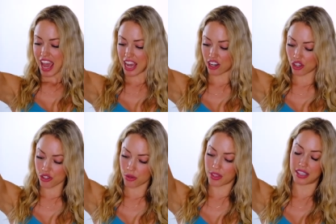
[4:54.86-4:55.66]
And
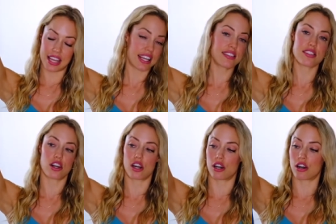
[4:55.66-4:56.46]
also the legs
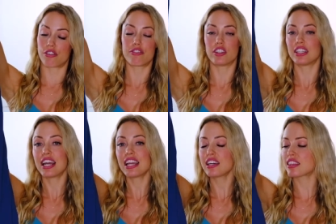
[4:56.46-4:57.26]
are, are full
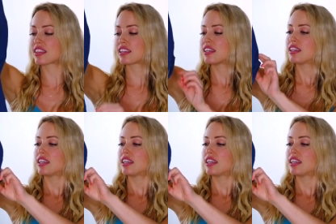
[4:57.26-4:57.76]
length.